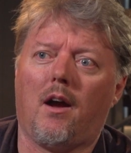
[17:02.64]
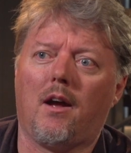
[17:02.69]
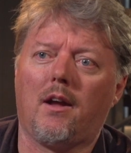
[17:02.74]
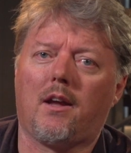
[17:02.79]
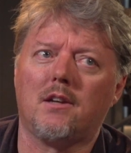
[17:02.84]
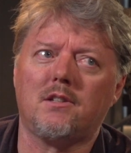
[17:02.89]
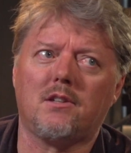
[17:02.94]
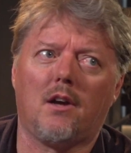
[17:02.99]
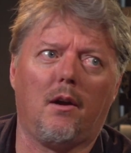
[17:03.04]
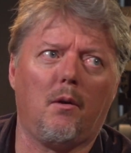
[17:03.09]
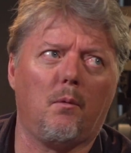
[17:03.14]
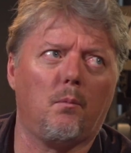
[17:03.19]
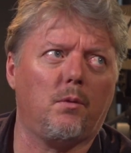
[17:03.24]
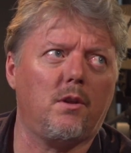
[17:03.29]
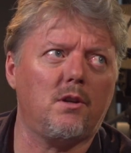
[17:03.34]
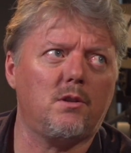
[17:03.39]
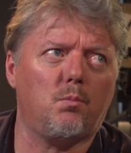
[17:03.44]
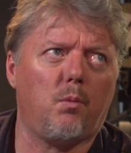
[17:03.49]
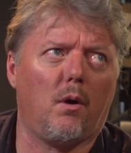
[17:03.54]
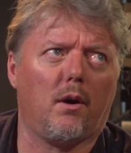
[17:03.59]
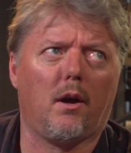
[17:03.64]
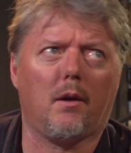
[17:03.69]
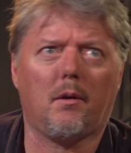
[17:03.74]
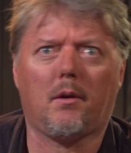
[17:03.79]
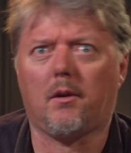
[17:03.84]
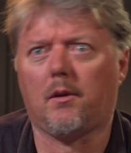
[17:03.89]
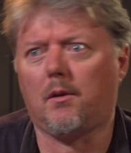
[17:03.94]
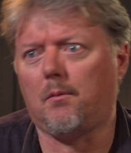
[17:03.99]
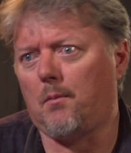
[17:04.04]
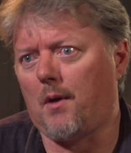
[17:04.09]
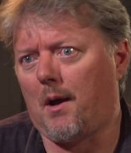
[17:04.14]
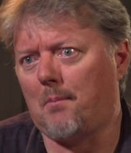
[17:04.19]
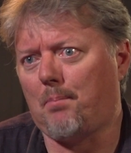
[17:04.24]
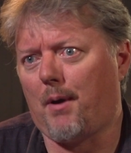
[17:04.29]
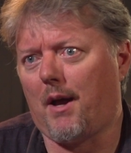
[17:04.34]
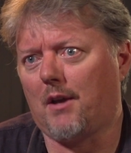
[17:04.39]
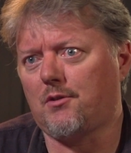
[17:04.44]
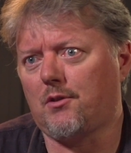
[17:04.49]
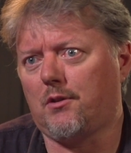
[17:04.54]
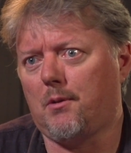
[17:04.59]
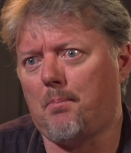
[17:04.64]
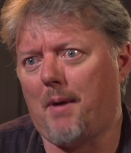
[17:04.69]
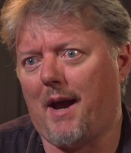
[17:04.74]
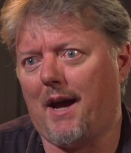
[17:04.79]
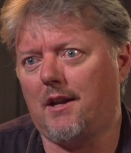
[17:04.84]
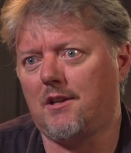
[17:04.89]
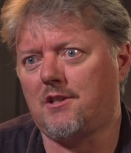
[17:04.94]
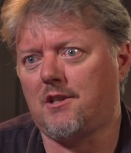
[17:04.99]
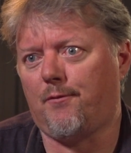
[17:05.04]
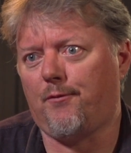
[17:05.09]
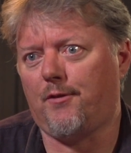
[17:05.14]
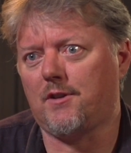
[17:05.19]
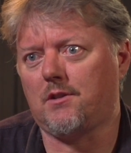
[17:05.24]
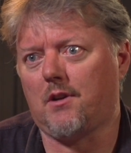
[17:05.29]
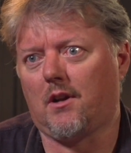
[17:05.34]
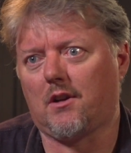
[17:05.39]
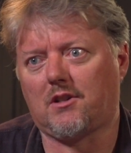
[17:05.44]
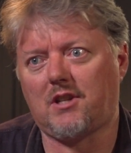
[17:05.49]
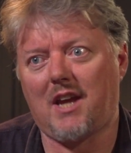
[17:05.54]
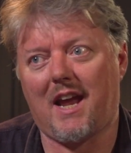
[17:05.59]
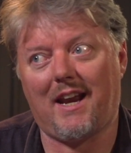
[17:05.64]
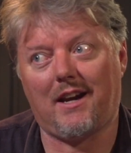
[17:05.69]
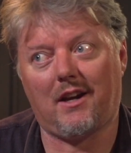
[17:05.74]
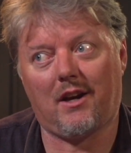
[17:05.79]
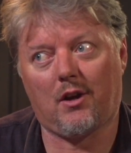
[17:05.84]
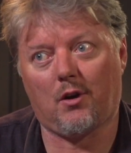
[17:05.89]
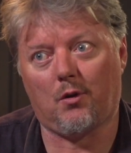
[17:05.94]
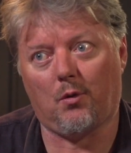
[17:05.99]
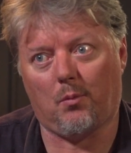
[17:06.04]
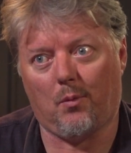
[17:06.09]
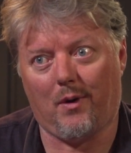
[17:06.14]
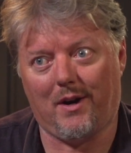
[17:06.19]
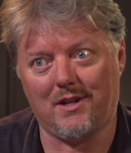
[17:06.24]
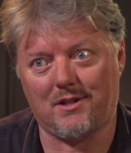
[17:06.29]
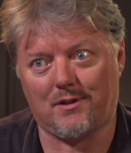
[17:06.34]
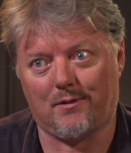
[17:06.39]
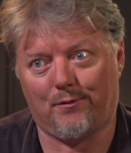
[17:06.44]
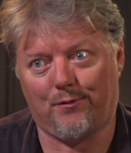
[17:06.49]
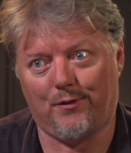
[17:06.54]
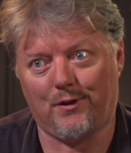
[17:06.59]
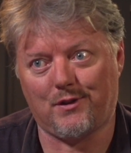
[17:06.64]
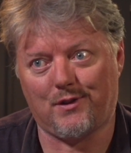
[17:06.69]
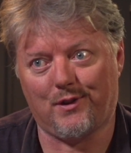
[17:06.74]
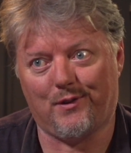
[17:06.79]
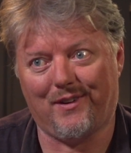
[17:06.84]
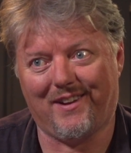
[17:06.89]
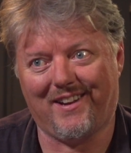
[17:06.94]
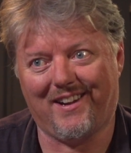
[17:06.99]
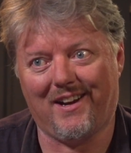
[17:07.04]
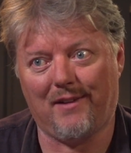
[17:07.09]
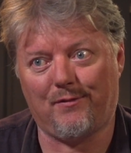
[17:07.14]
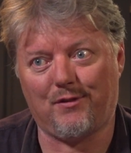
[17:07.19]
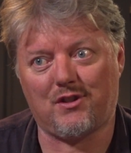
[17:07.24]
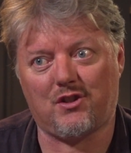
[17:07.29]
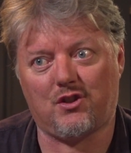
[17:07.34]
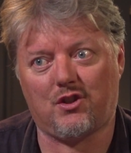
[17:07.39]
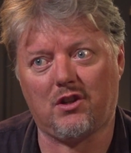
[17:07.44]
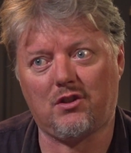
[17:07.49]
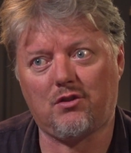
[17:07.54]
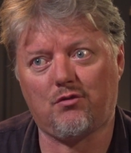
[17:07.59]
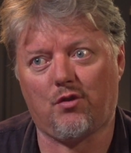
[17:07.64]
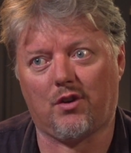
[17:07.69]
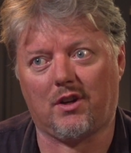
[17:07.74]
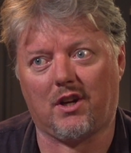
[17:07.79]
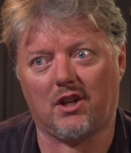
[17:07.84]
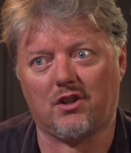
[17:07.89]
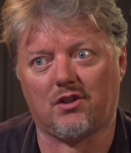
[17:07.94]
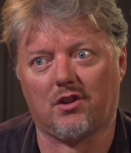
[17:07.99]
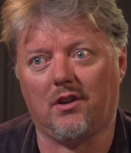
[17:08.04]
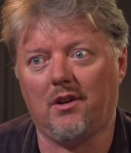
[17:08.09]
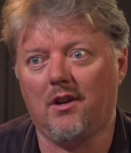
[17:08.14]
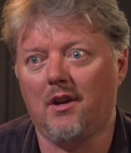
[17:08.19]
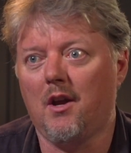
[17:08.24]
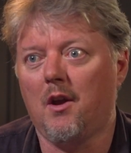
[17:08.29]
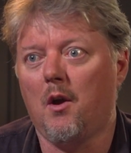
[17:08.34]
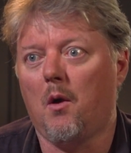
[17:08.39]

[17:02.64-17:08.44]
because this is what I'm puzzled about, is if there's not a technical reason for doing it, if it's just tradition,